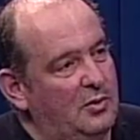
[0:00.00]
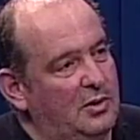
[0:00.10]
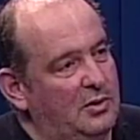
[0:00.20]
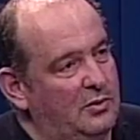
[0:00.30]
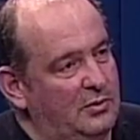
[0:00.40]

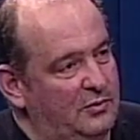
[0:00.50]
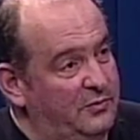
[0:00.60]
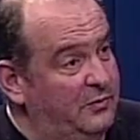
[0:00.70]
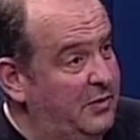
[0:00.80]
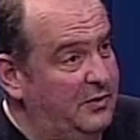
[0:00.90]
a
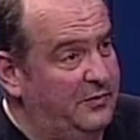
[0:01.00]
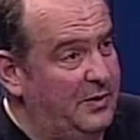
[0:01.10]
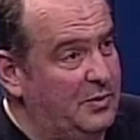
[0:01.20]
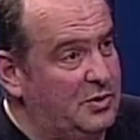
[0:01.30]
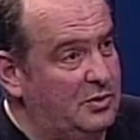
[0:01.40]
very
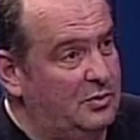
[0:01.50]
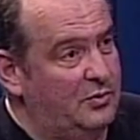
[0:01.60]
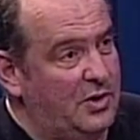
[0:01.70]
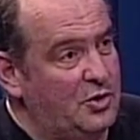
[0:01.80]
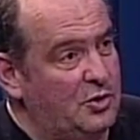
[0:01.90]
famous
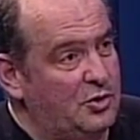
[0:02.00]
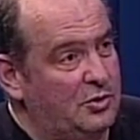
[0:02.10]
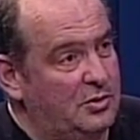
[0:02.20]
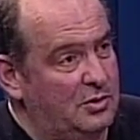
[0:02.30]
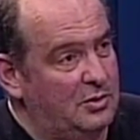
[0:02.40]
Russian
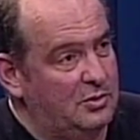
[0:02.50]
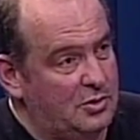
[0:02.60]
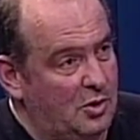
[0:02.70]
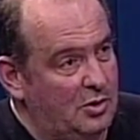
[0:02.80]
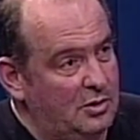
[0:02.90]

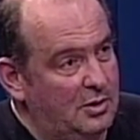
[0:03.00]
song.